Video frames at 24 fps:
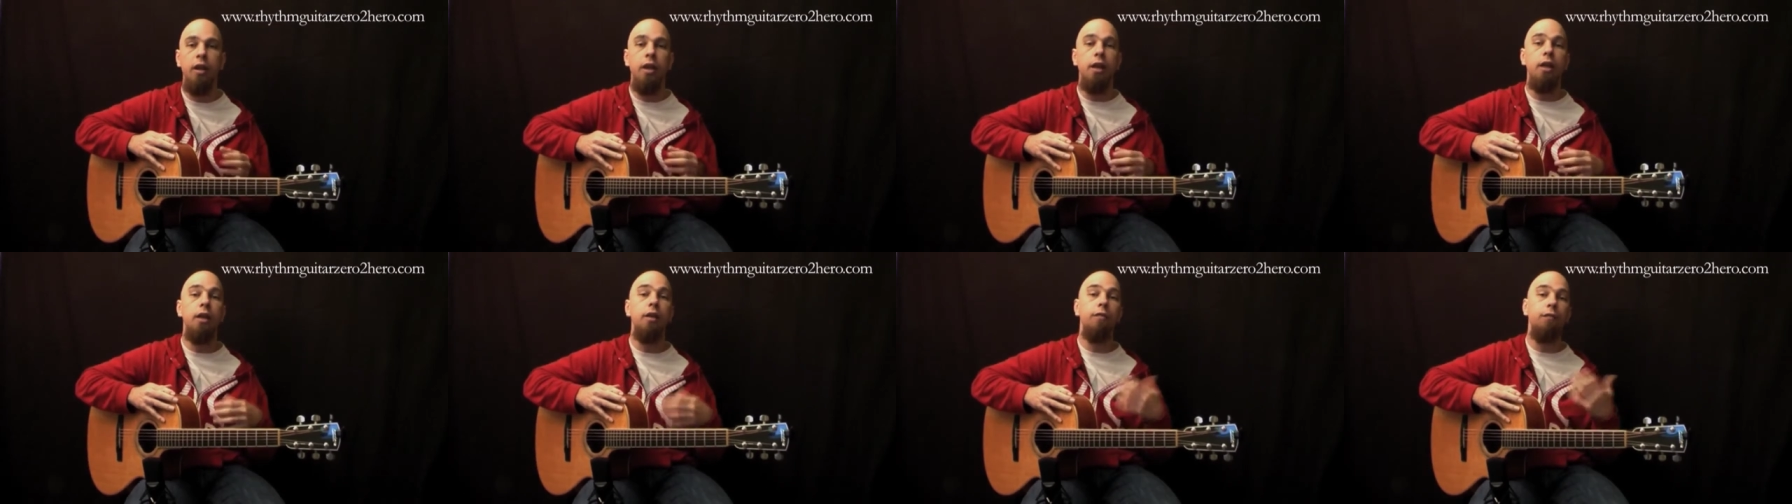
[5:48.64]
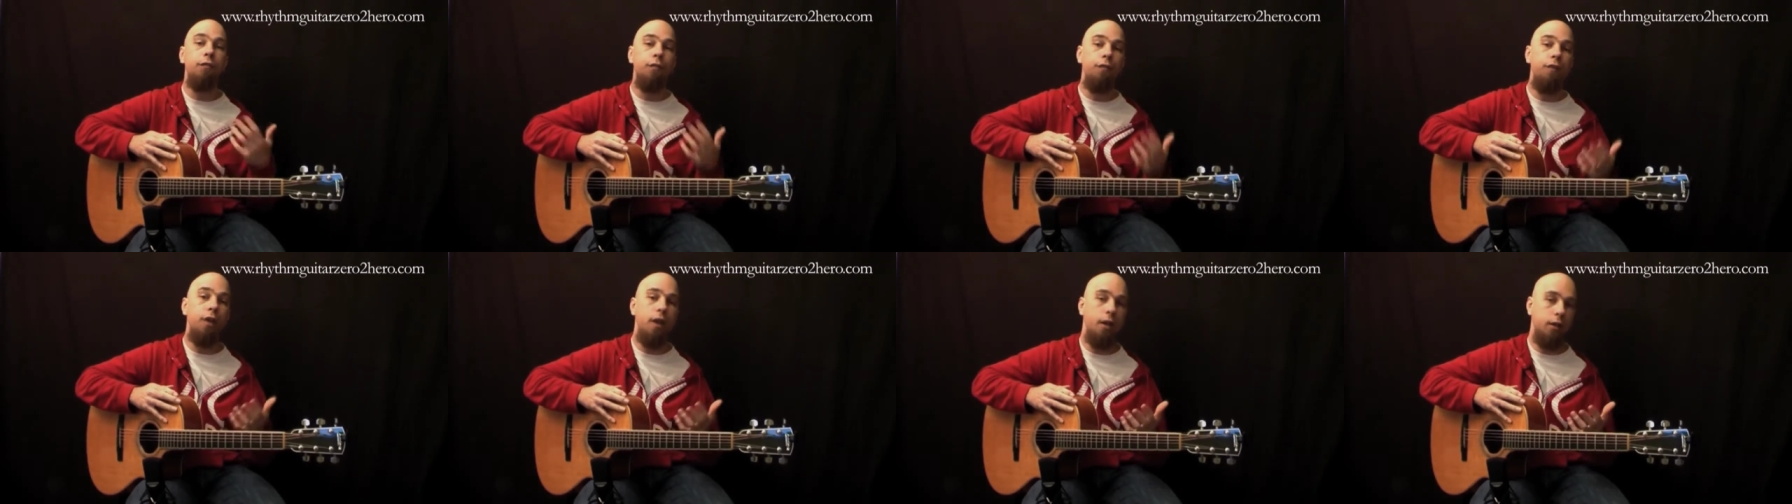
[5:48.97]
it
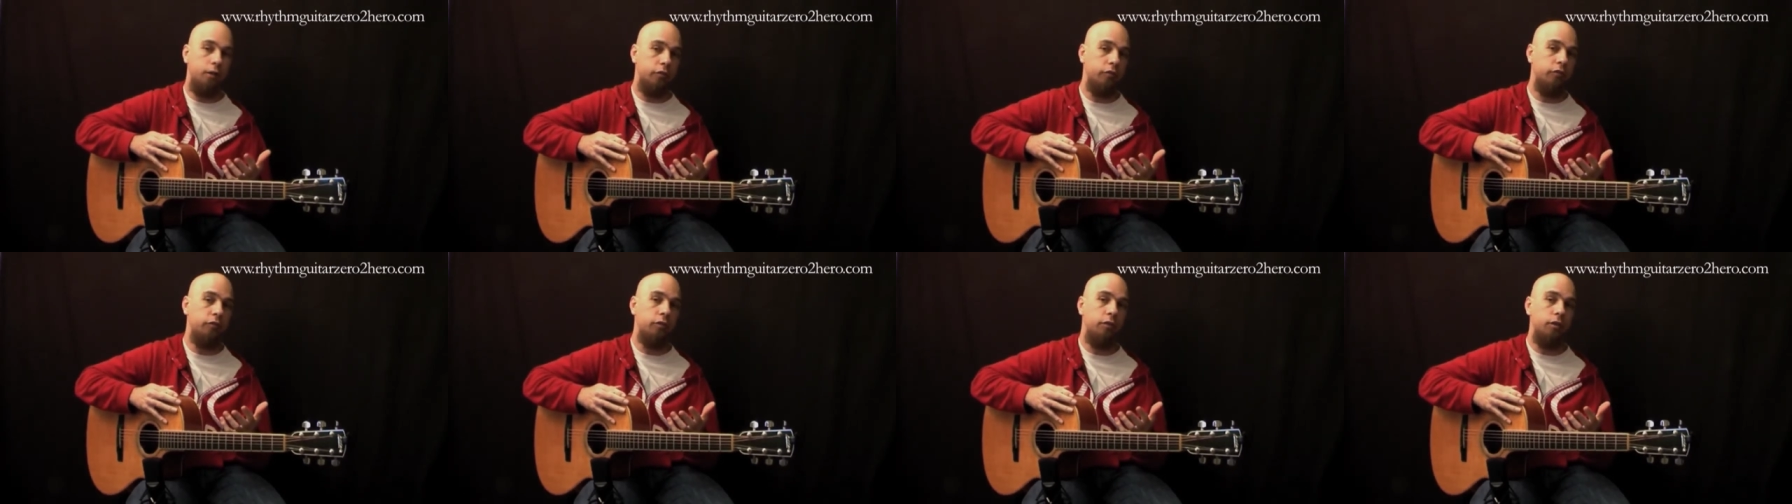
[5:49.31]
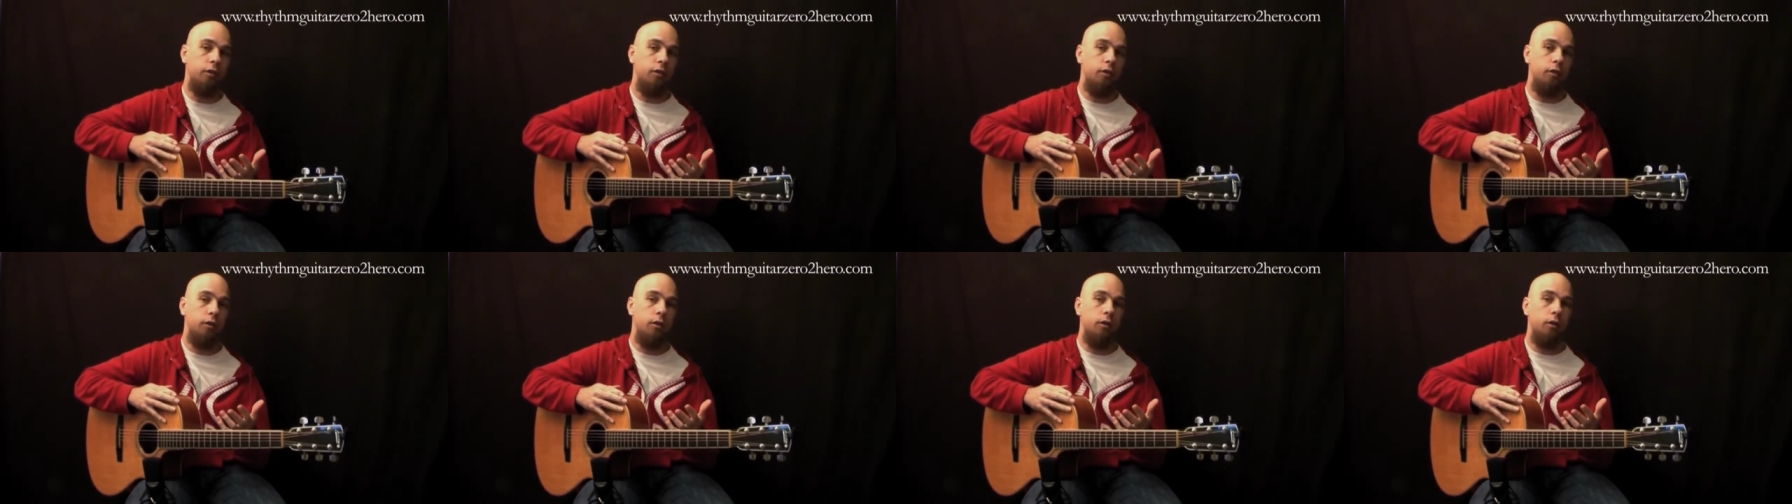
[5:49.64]
affects
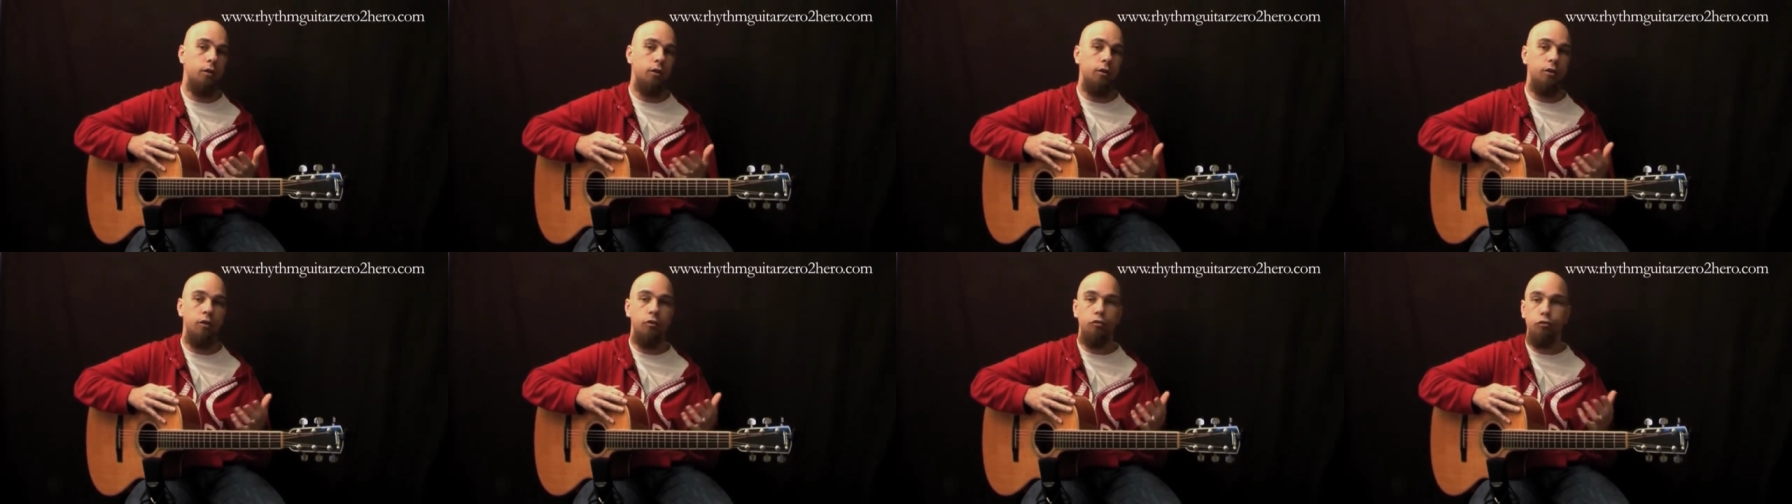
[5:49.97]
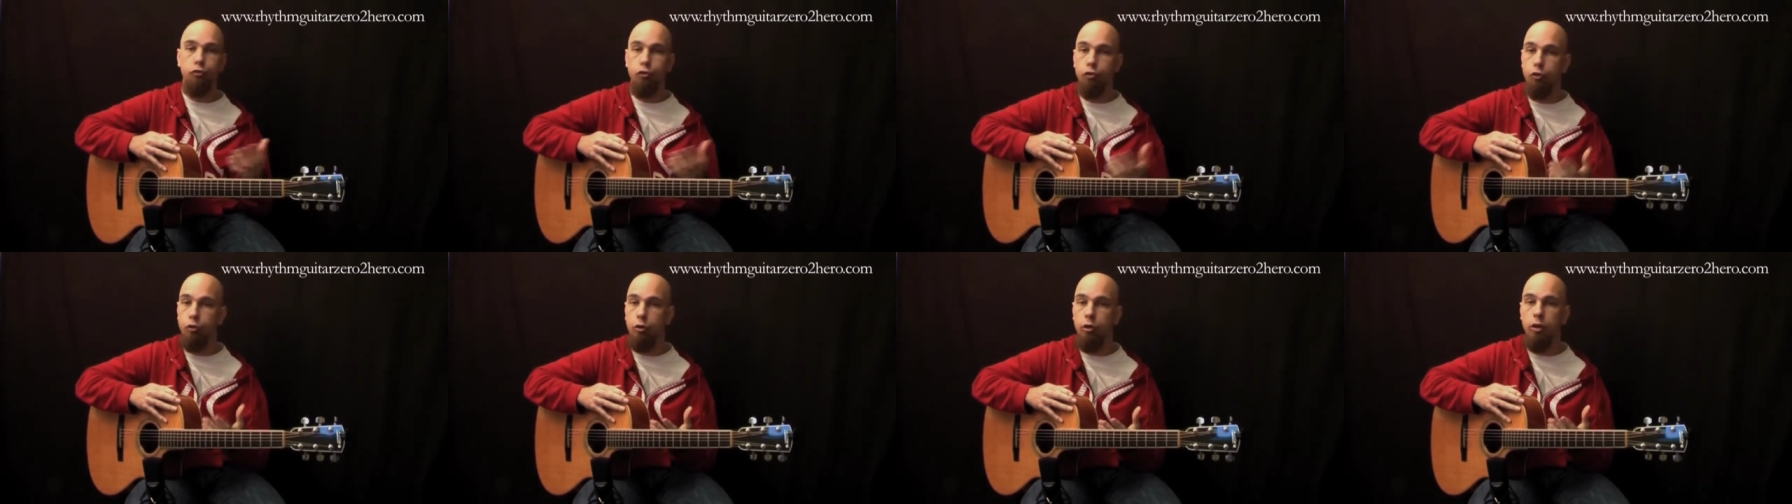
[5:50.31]
the
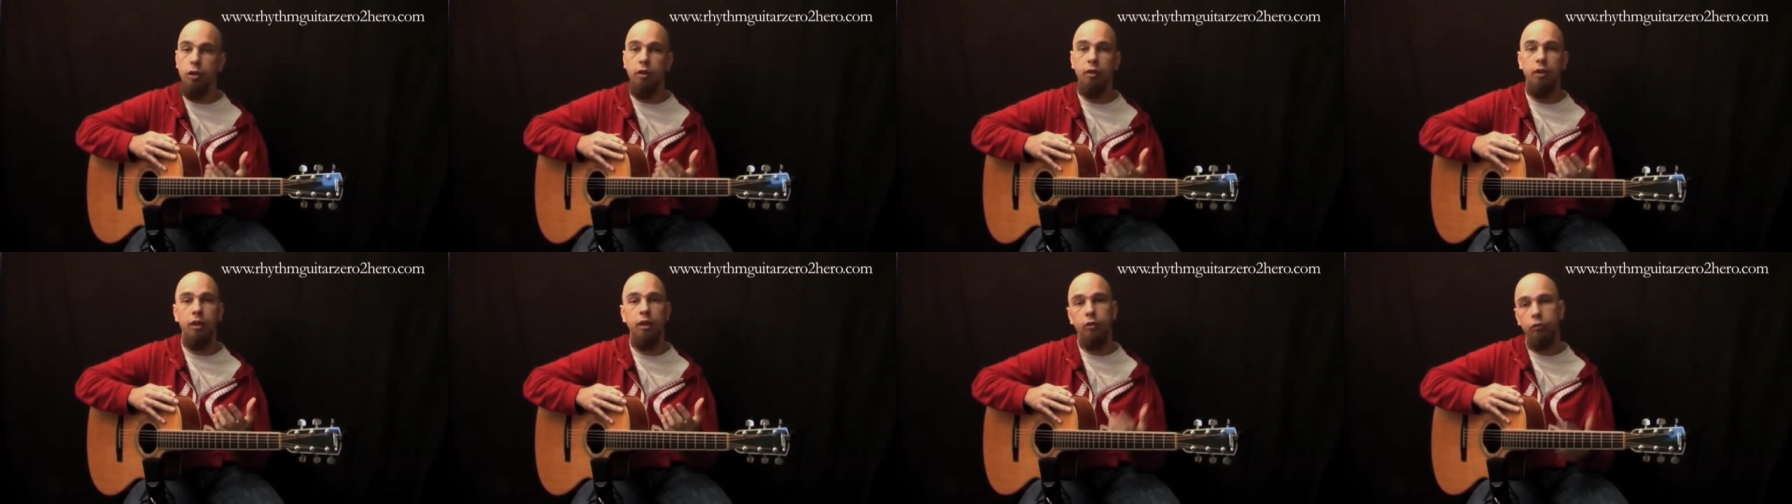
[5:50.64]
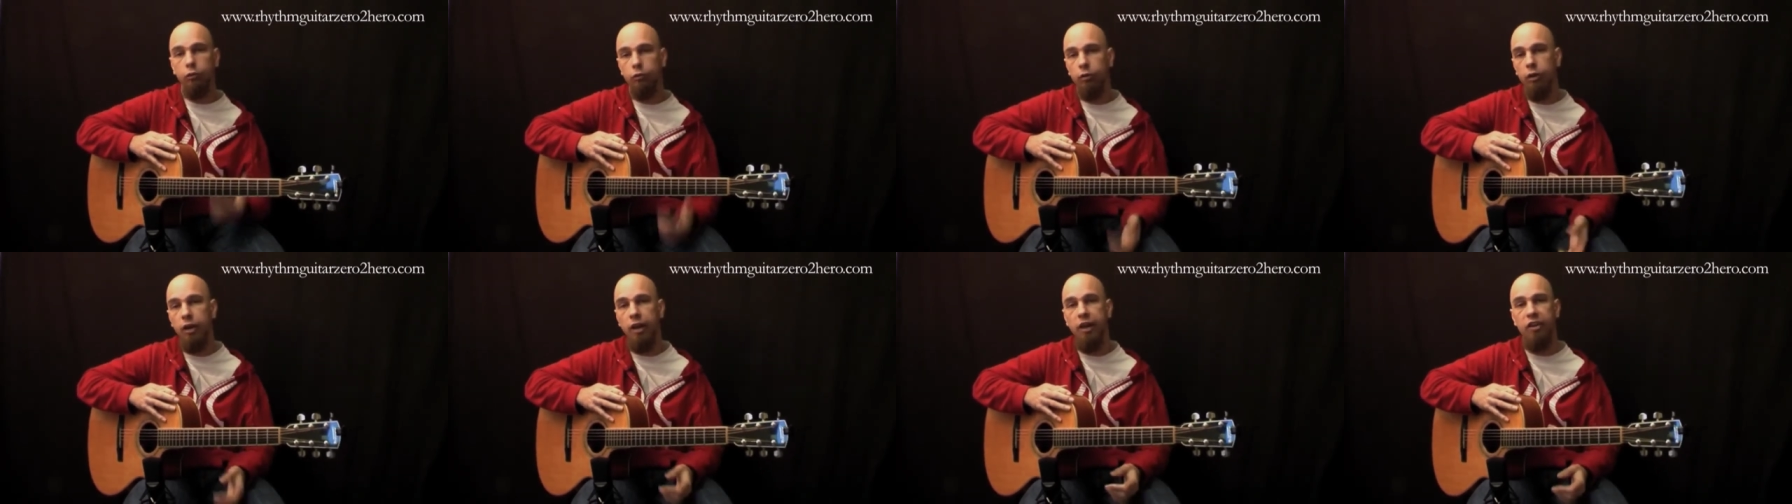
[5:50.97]
tuning, the
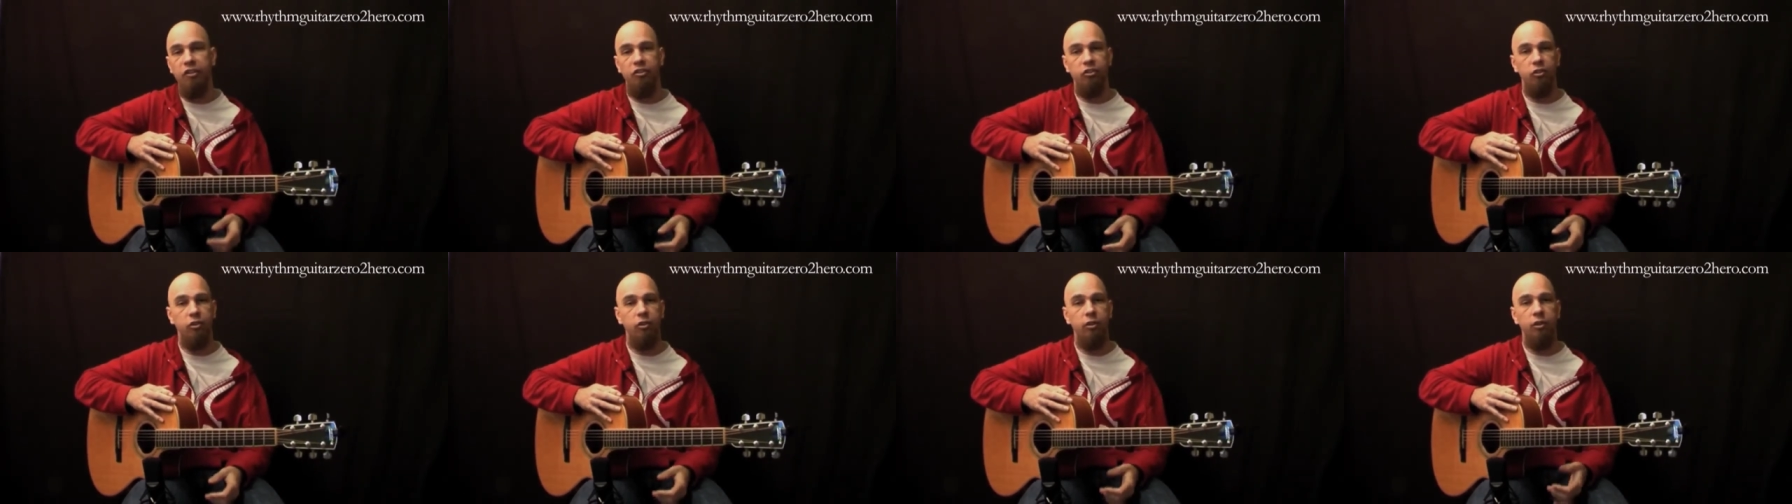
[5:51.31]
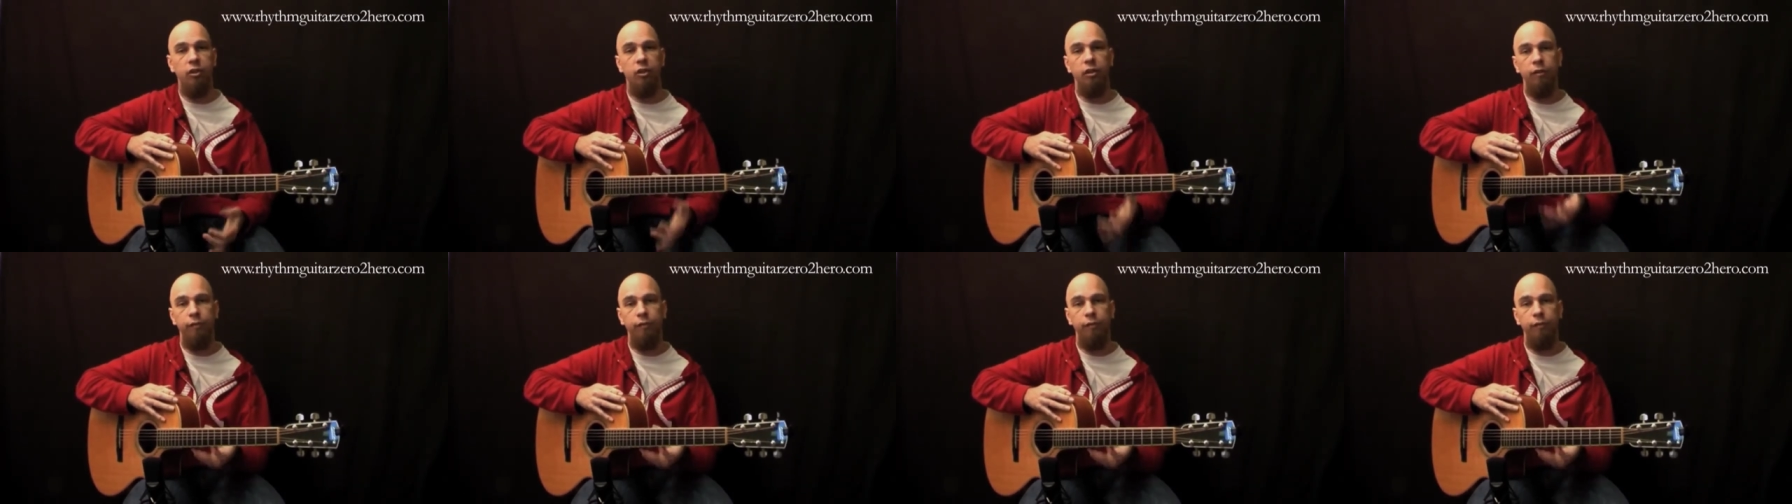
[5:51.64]
intonation,